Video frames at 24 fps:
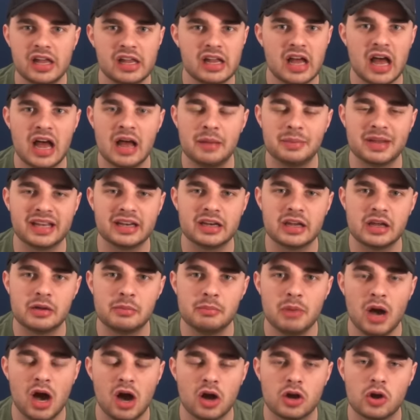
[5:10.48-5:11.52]
I mean,
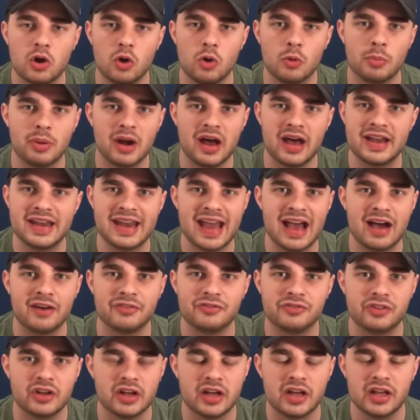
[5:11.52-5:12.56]
Mark Albrighton now,
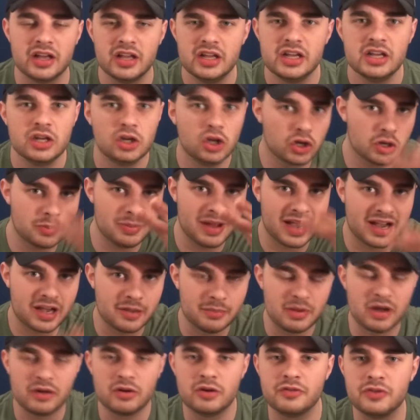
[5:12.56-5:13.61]
for looking back
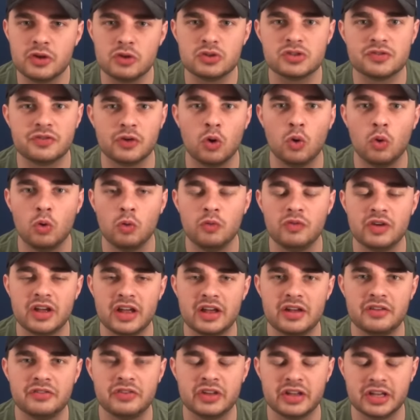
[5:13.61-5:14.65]
at my reviews of all
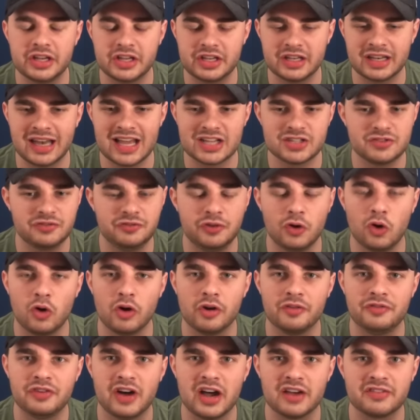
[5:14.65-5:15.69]
the last four
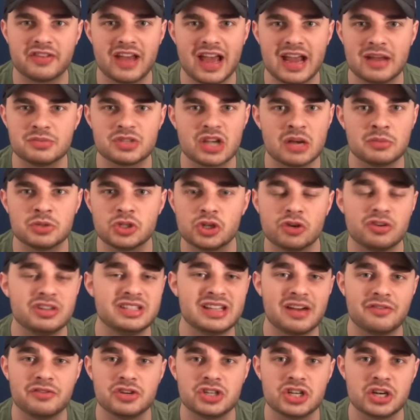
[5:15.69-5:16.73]
or five games, I'm sure he's
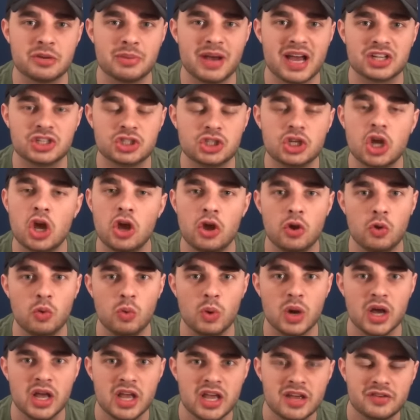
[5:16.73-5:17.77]
averaging about a
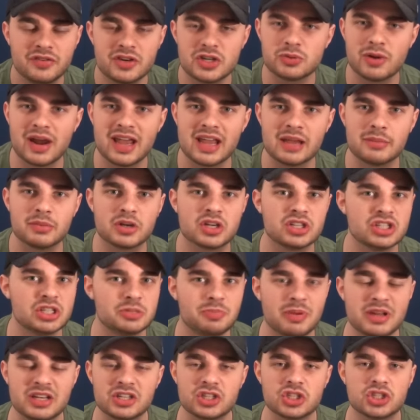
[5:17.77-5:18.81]
two for his rating because he's
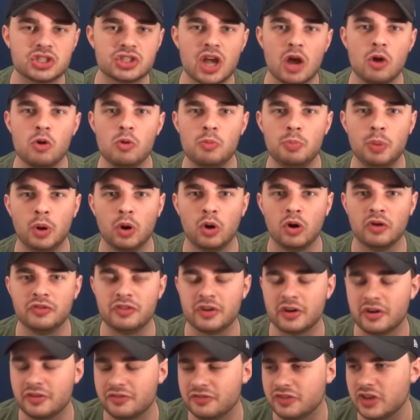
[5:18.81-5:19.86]
been so poor
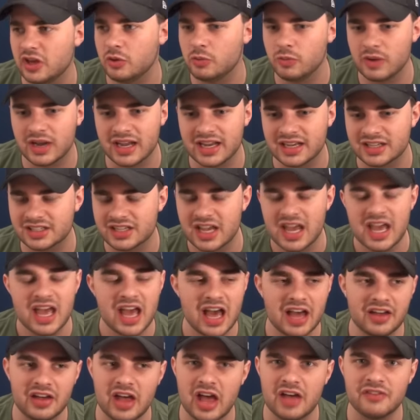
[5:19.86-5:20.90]
for a few weeks.
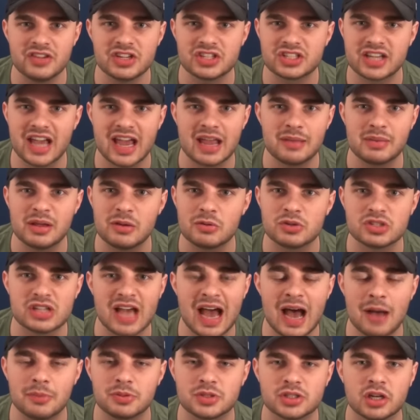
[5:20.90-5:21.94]
And this game, he was
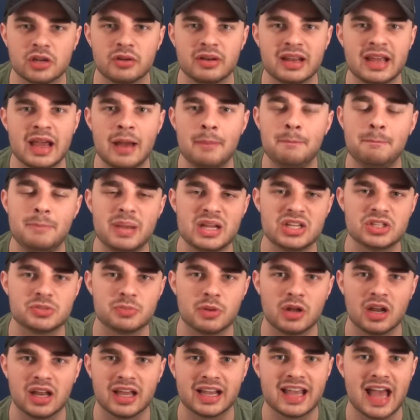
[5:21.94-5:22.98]
absolutely
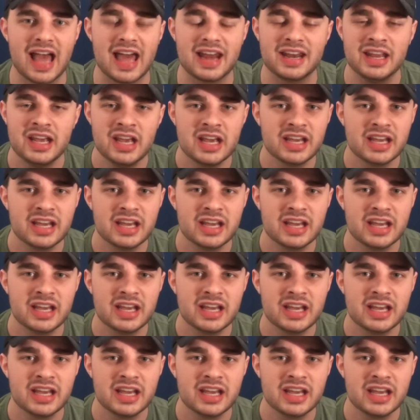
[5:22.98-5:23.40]
abysmal again.